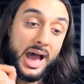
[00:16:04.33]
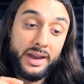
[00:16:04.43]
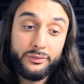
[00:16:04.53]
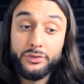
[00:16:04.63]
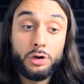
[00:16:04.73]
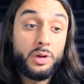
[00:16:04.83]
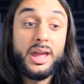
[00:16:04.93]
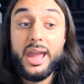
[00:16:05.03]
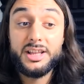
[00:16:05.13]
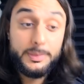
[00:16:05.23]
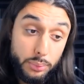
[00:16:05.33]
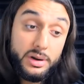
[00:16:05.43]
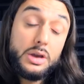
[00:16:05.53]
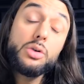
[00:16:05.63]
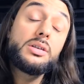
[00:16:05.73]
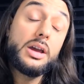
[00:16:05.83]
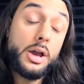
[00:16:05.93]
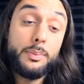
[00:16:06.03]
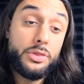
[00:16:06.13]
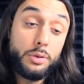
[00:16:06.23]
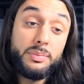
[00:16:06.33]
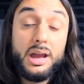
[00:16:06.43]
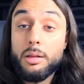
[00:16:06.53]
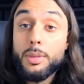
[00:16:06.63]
and fruit. It's a pretty good um, thumbnail.